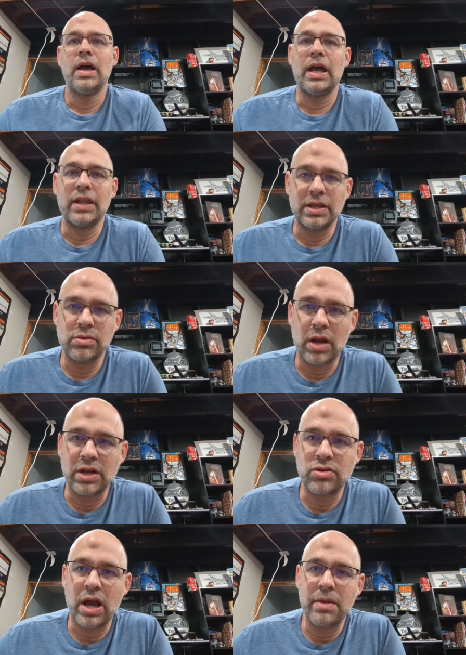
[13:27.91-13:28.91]
And that's what I
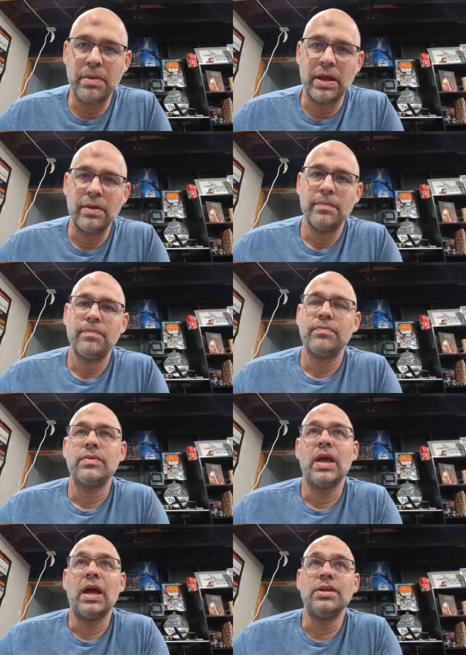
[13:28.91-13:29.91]
try to be.
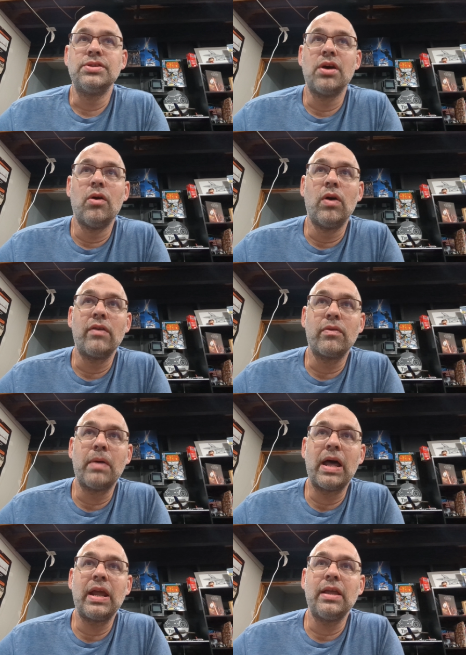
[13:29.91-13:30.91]
And so
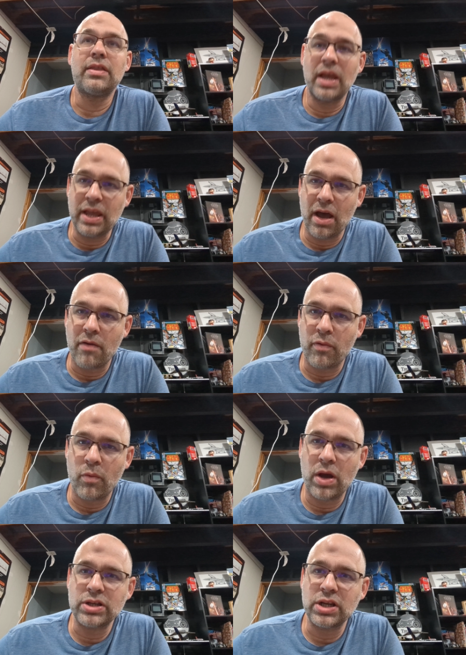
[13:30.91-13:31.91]
everybody, thank y'all for
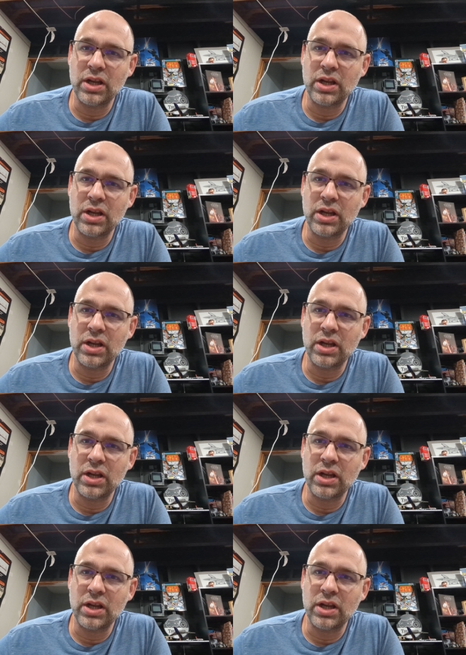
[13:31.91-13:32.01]
watching.